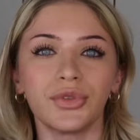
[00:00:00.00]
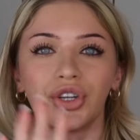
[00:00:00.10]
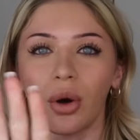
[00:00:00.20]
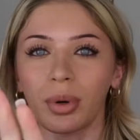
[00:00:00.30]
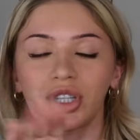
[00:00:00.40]

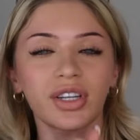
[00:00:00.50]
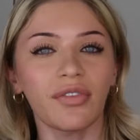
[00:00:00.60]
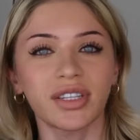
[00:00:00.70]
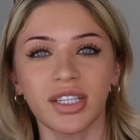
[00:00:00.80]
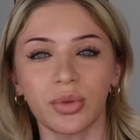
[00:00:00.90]
Don't put
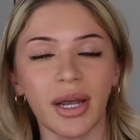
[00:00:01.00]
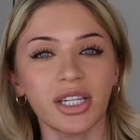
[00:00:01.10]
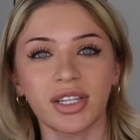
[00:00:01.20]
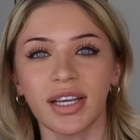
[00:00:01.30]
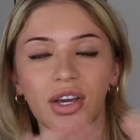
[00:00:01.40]
yourself in
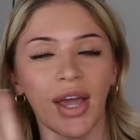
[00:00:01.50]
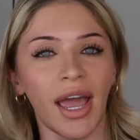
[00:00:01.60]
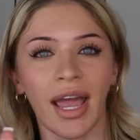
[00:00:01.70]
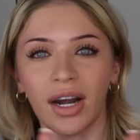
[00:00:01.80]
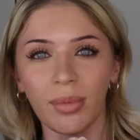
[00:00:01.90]
situations that you
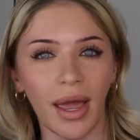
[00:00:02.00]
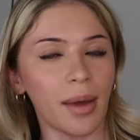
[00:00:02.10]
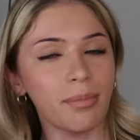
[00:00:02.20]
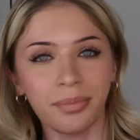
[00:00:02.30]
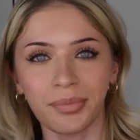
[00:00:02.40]
can't handle,
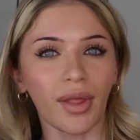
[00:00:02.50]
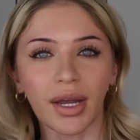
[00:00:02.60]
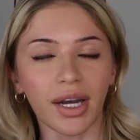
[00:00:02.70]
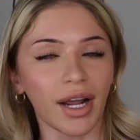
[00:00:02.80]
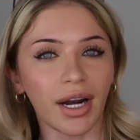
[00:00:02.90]
babe.
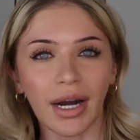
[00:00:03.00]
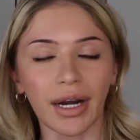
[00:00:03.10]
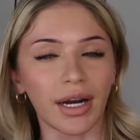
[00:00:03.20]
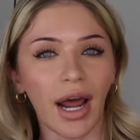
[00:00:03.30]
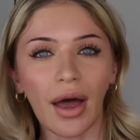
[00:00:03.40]
No.
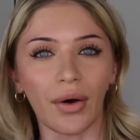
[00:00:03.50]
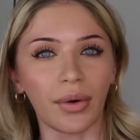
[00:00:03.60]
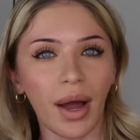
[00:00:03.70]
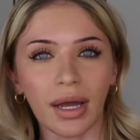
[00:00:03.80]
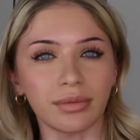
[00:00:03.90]

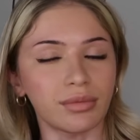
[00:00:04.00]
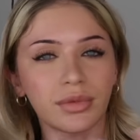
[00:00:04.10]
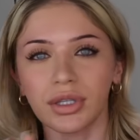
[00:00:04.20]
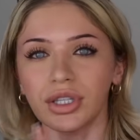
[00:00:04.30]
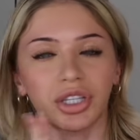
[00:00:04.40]

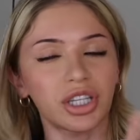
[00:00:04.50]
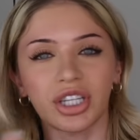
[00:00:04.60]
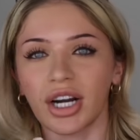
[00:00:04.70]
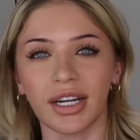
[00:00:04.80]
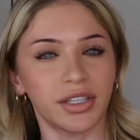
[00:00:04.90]
And you just
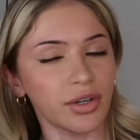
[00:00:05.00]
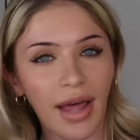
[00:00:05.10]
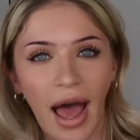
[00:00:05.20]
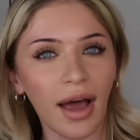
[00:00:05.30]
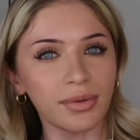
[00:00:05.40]
shouldn't do
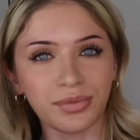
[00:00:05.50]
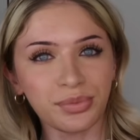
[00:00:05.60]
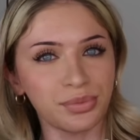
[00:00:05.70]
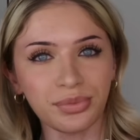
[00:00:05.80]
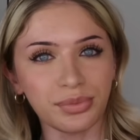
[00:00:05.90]
that.
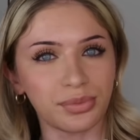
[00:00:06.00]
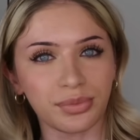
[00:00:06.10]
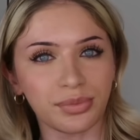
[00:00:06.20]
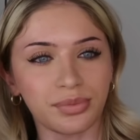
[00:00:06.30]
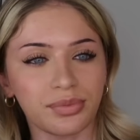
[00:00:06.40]

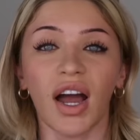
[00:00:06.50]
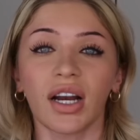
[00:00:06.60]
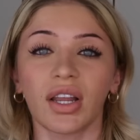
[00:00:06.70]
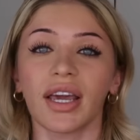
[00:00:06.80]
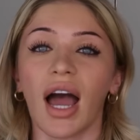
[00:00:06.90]
Mm-mm.
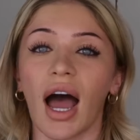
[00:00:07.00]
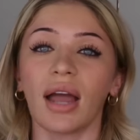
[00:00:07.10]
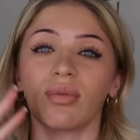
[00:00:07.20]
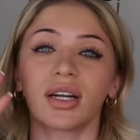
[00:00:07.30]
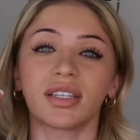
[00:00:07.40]
Finally,
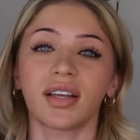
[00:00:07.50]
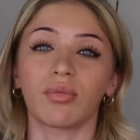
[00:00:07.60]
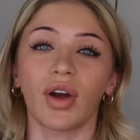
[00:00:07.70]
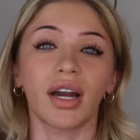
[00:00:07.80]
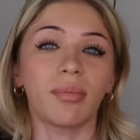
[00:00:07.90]
I run to
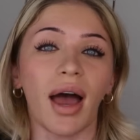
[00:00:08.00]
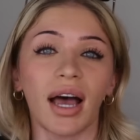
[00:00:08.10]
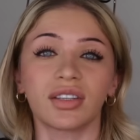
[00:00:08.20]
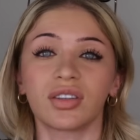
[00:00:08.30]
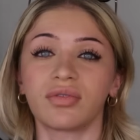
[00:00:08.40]
some random
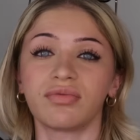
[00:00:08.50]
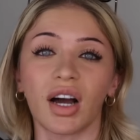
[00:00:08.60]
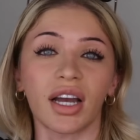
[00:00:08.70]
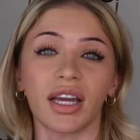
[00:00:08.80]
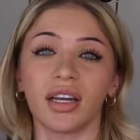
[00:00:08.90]
ass
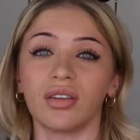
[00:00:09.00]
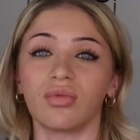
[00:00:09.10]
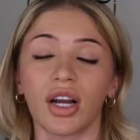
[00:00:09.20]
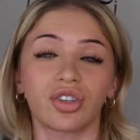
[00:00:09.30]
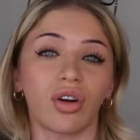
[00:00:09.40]
fucking
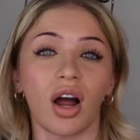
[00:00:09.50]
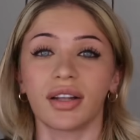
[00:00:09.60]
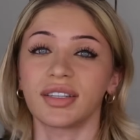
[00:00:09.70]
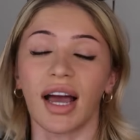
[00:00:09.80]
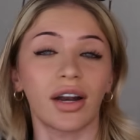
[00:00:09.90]
restaurant
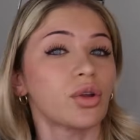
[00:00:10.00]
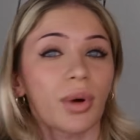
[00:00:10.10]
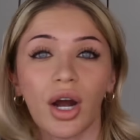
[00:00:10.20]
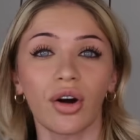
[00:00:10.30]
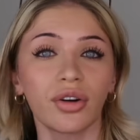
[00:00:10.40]
on the side of the
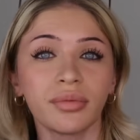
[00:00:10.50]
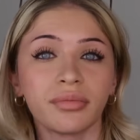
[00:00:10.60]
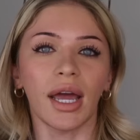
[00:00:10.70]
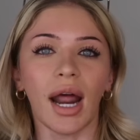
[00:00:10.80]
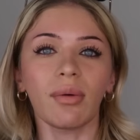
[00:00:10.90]
road.
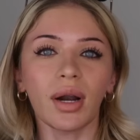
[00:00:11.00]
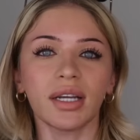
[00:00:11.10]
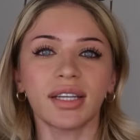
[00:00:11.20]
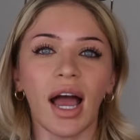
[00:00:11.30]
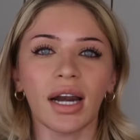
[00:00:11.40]
And I
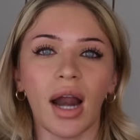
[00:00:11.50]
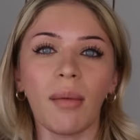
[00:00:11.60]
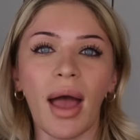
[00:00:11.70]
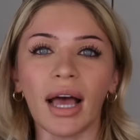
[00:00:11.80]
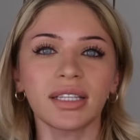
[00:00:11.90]
run inside and
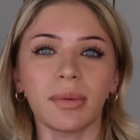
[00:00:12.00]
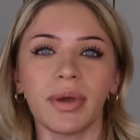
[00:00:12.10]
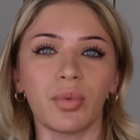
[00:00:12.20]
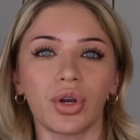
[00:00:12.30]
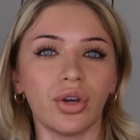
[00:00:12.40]
I'm asking
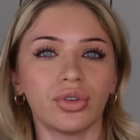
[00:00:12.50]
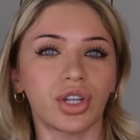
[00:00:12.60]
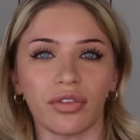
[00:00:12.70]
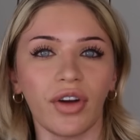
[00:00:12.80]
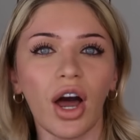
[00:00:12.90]
people to use
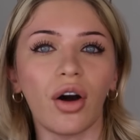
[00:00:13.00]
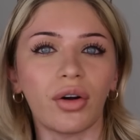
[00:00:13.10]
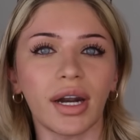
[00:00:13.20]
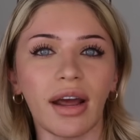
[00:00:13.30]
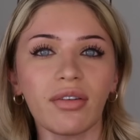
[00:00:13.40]
their
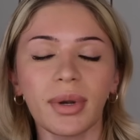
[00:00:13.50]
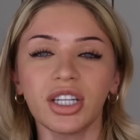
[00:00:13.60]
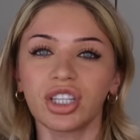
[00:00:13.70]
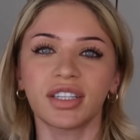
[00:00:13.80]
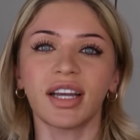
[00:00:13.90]
phone. And
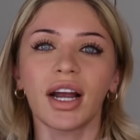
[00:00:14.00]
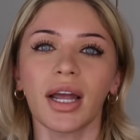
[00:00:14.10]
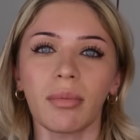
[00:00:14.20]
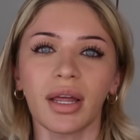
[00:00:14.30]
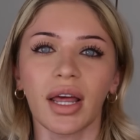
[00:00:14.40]
everybody's just
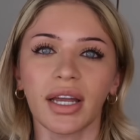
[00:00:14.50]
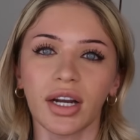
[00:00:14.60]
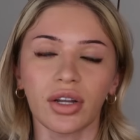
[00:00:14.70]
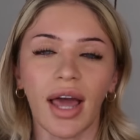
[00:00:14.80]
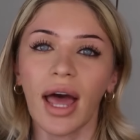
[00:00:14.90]
staring at me like a
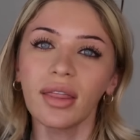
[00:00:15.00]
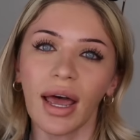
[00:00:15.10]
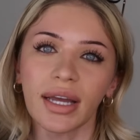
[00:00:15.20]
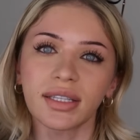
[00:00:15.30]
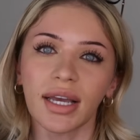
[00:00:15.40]
deer in the
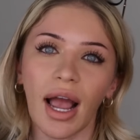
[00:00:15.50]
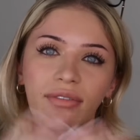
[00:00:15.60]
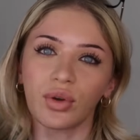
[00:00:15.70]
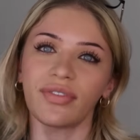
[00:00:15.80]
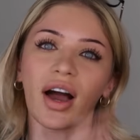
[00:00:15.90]
headlights. Like I
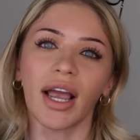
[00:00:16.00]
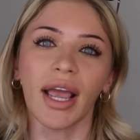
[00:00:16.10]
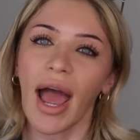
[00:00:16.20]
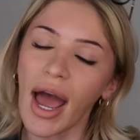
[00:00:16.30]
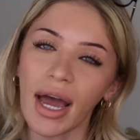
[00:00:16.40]
have three
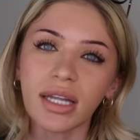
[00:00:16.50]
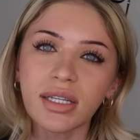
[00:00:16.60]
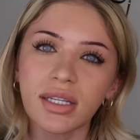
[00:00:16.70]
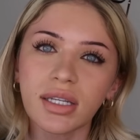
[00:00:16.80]
fucking heads.